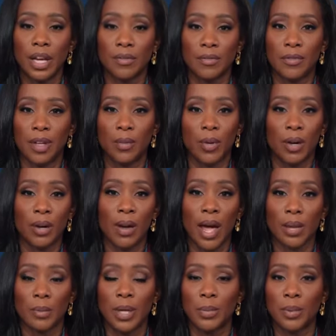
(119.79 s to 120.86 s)
if there weren't a
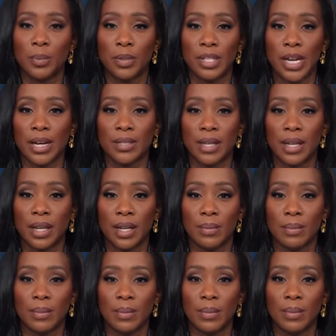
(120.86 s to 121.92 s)
lot of people protecting
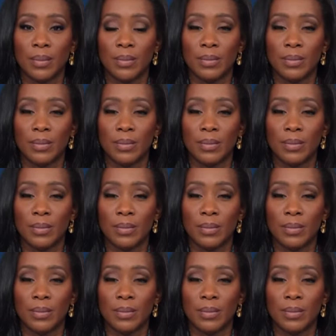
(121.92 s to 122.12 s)
him.